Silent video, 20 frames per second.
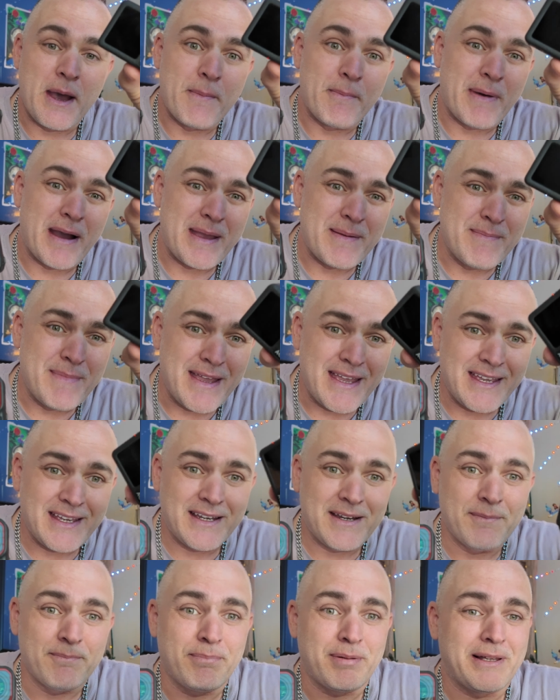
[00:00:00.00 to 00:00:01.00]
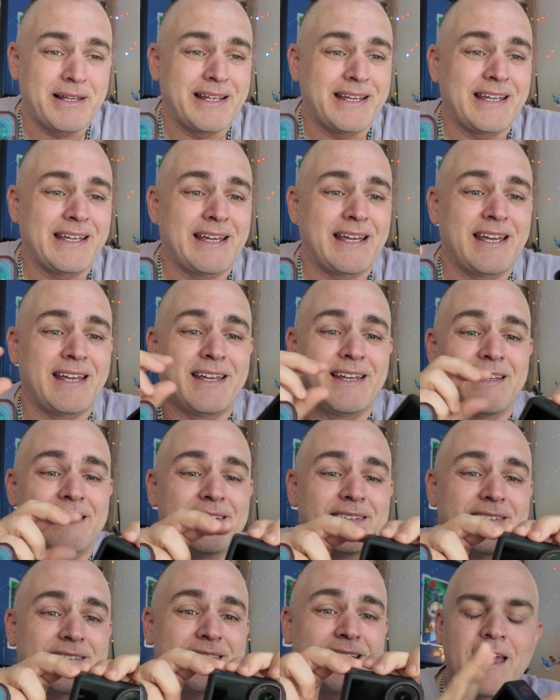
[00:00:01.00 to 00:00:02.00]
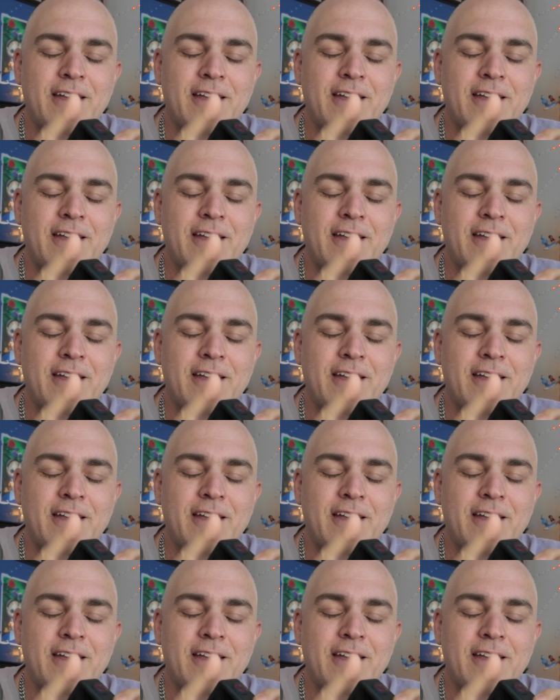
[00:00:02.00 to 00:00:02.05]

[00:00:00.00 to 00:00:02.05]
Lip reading: my main complaint is,